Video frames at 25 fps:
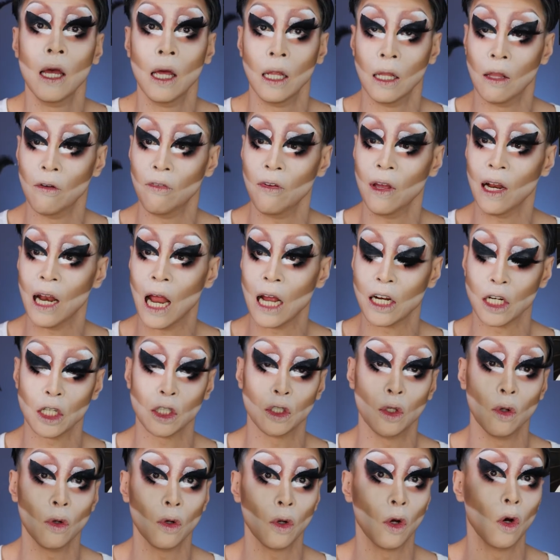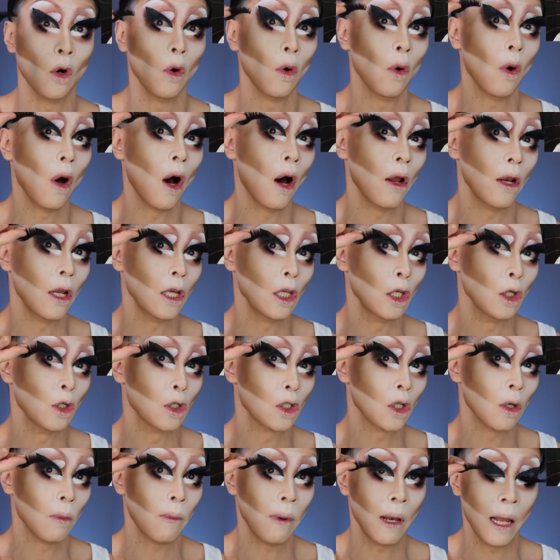The fake lashes don't go on the
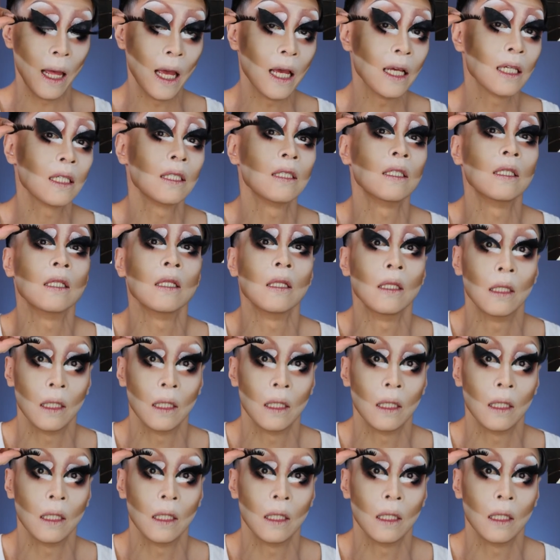usual place.